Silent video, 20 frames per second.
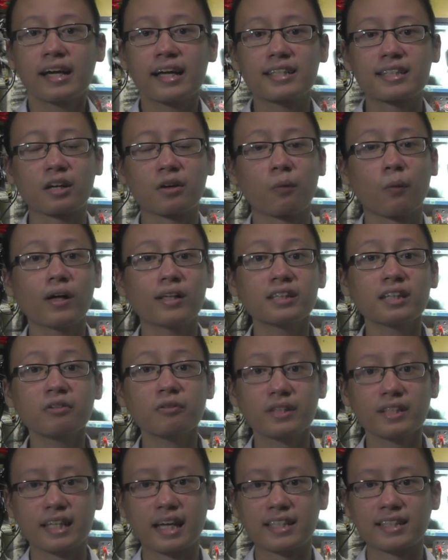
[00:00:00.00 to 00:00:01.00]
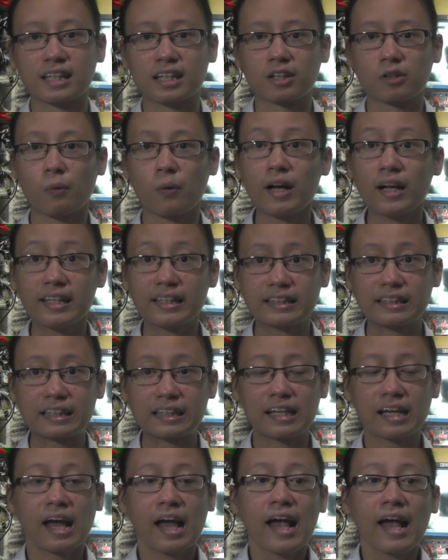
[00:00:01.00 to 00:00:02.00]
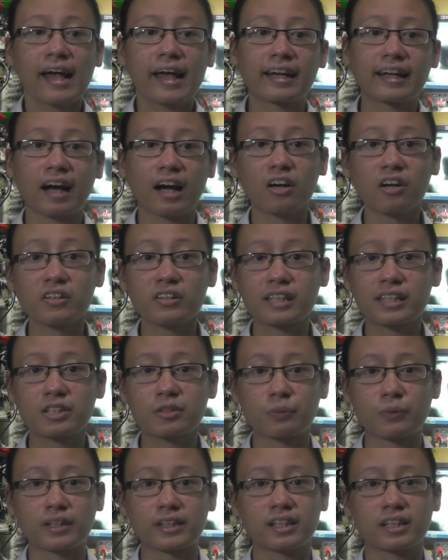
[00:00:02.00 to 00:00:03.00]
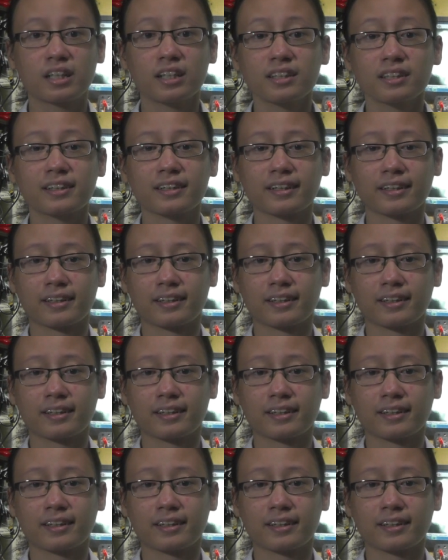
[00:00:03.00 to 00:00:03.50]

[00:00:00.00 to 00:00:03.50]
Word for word: is a water which has a quality in accordance with health